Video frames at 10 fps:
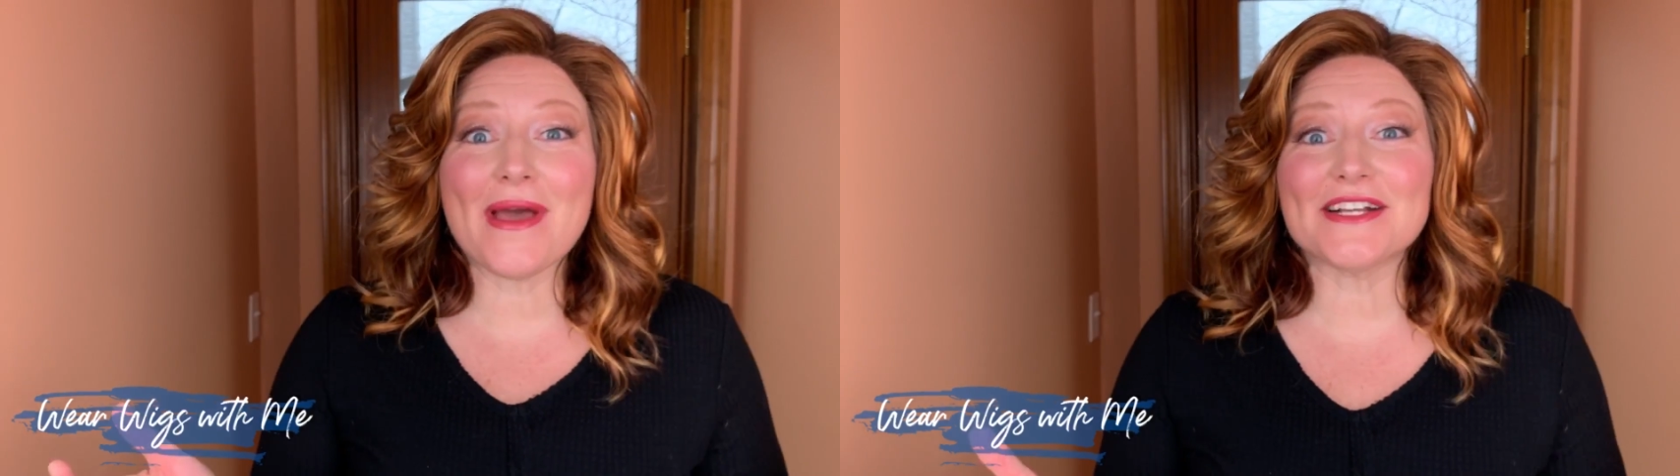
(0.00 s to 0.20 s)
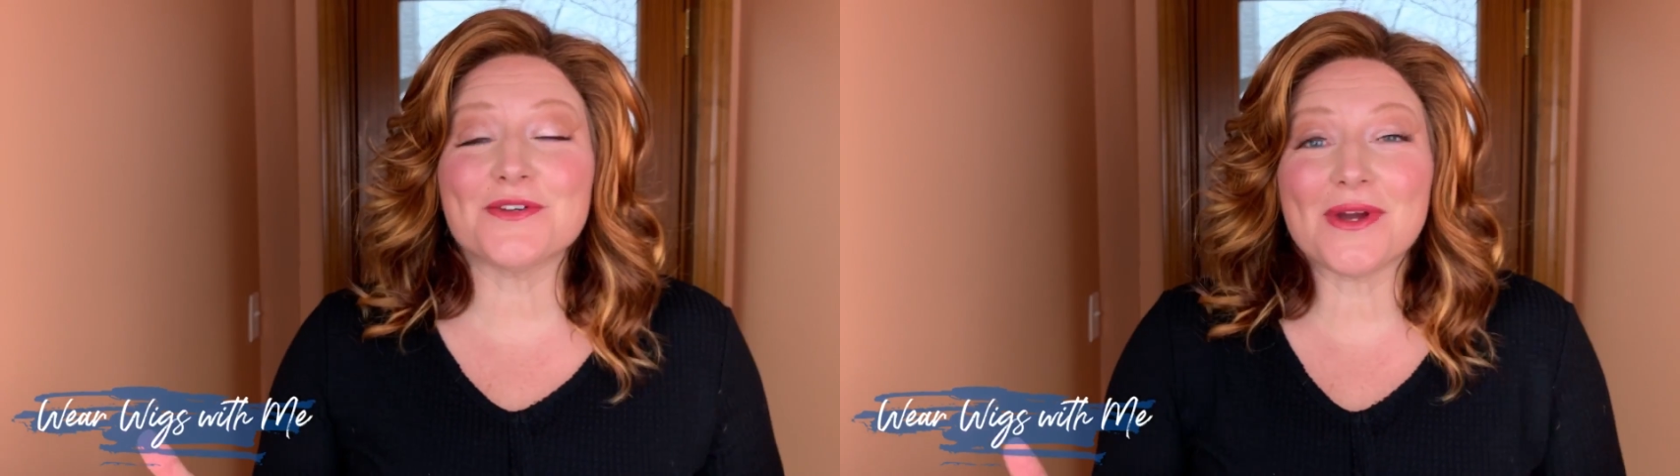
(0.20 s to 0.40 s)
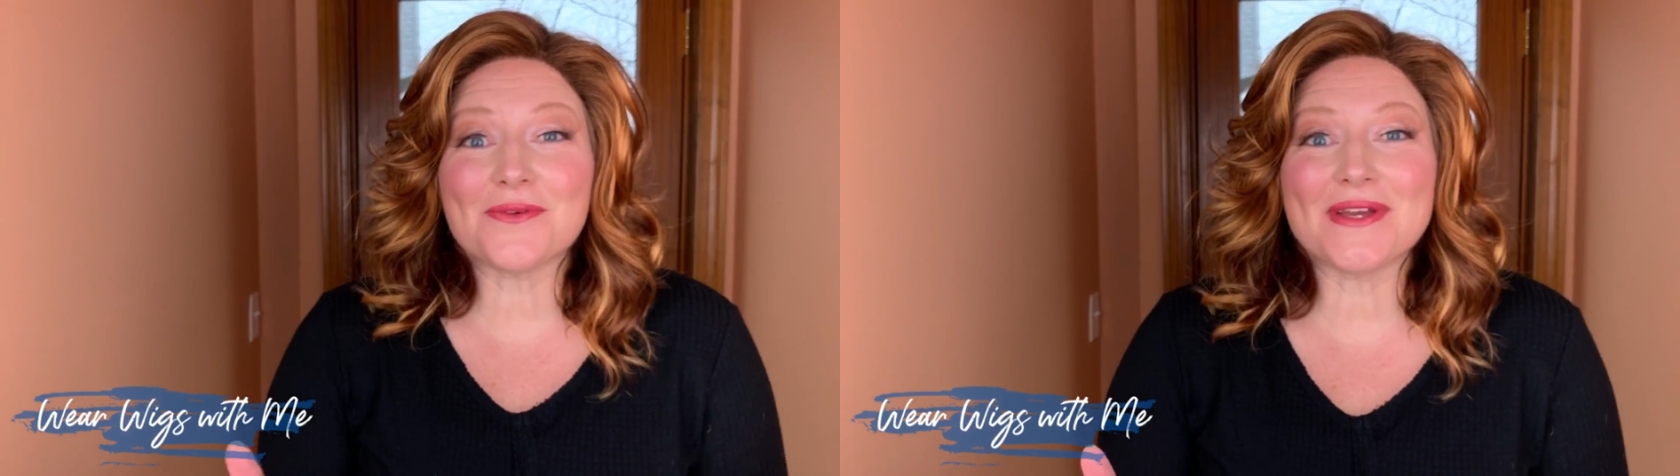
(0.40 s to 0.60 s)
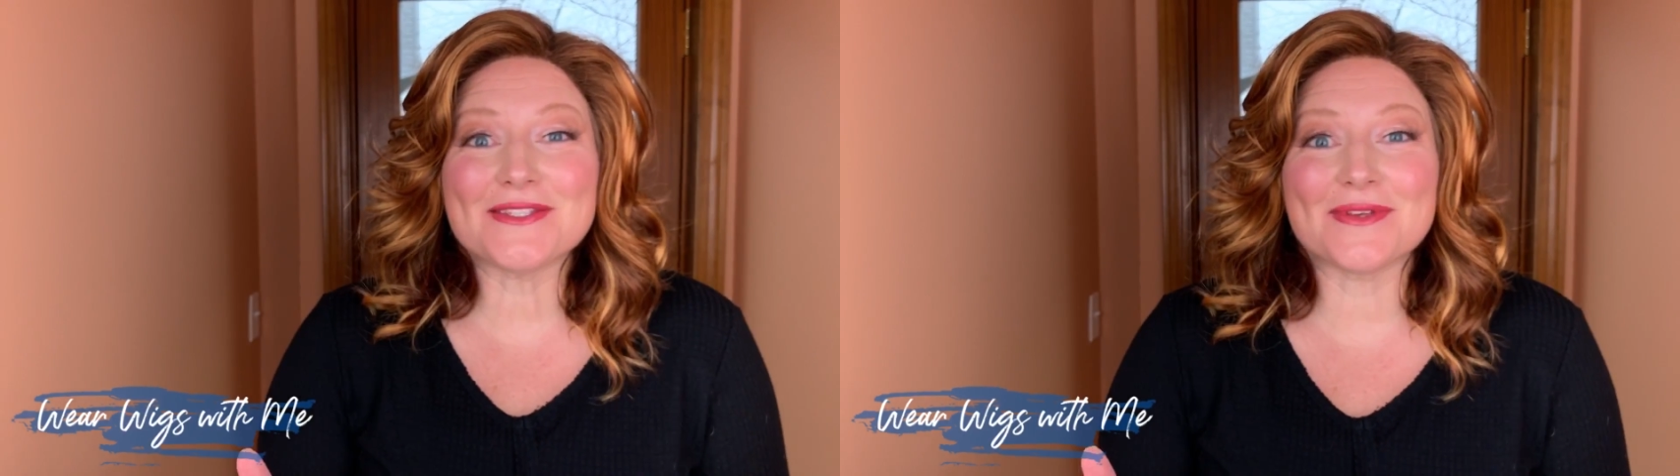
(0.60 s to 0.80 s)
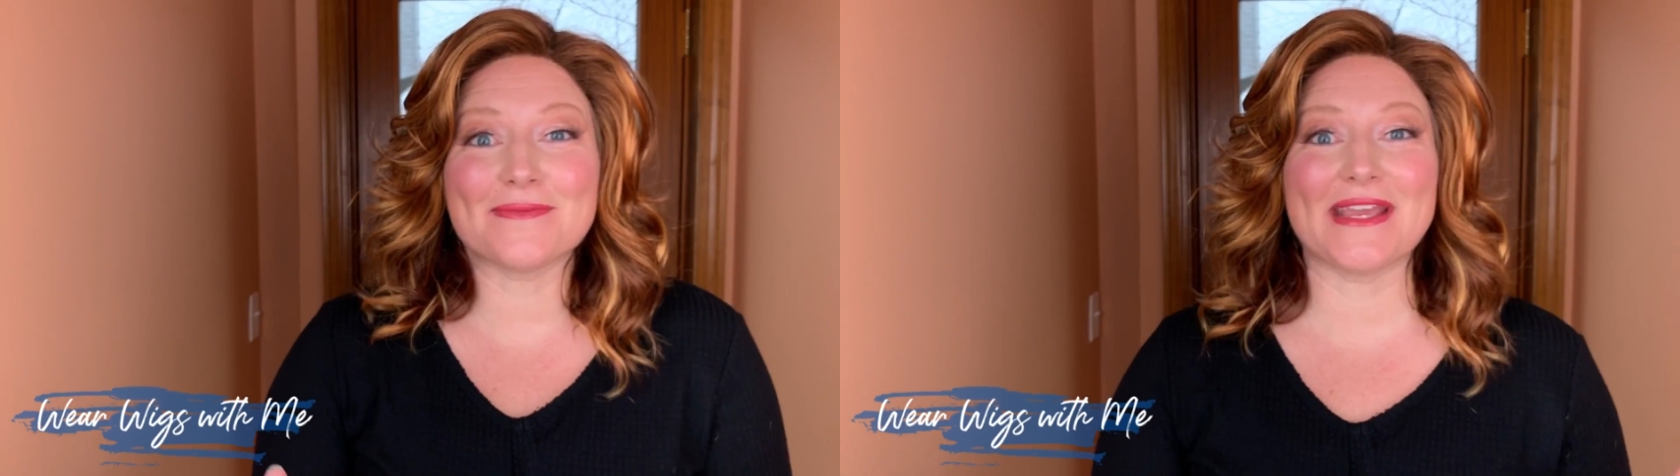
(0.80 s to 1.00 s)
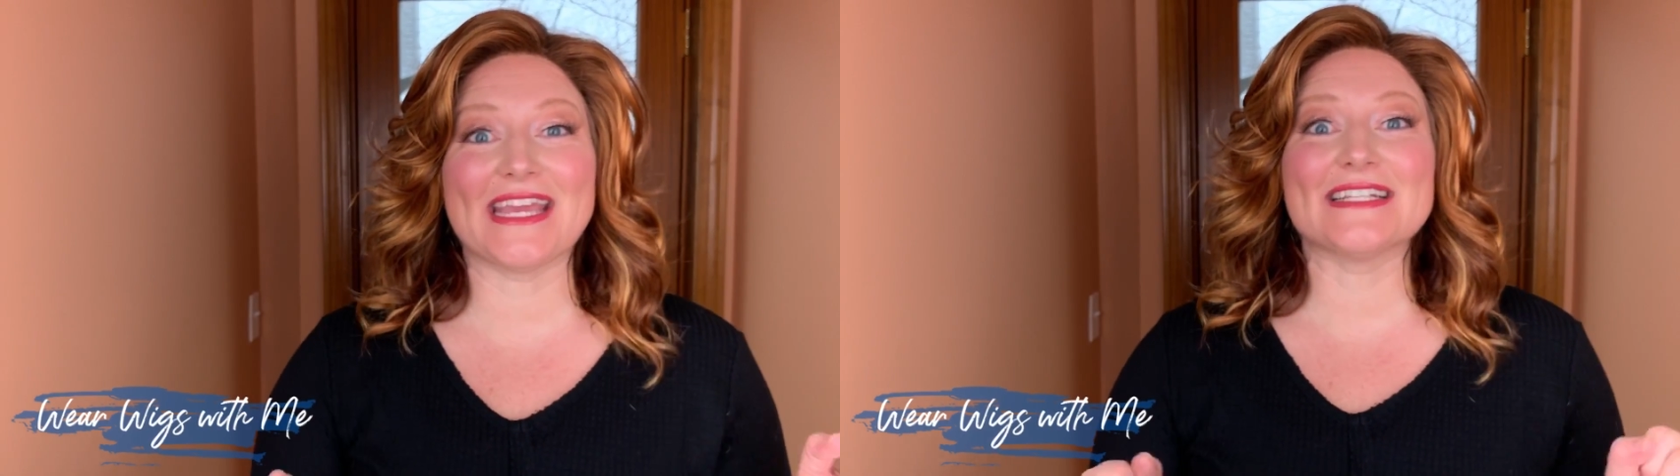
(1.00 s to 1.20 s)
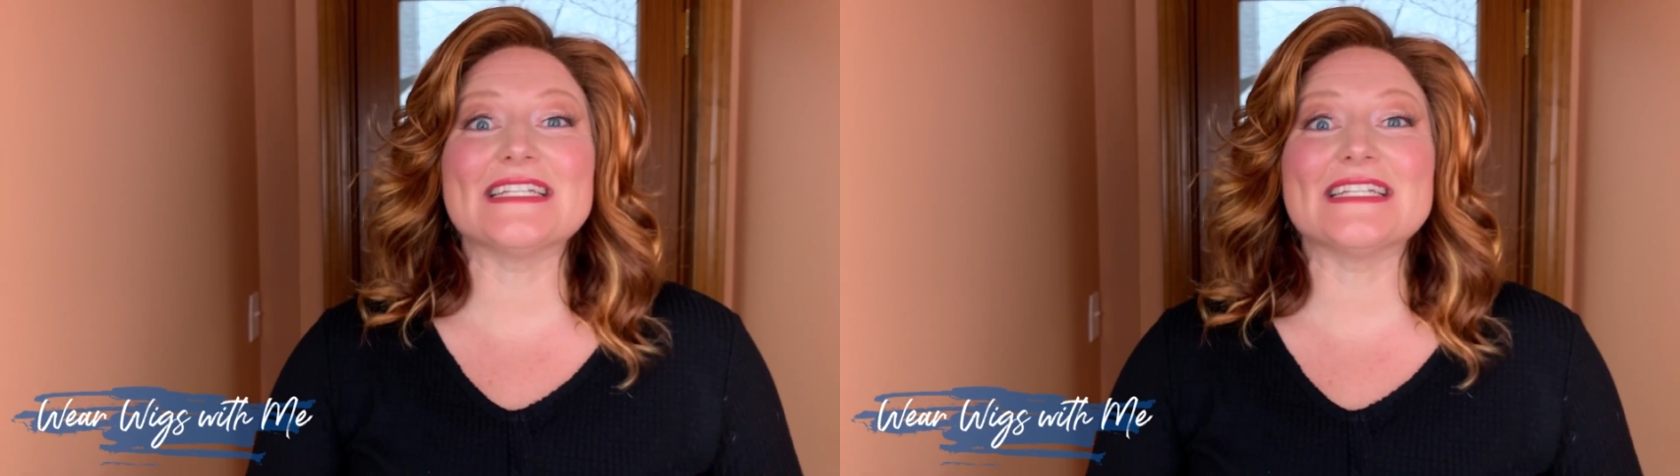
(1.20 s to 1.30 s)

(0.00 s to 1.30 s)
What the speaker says: back to Wear Wigs with me.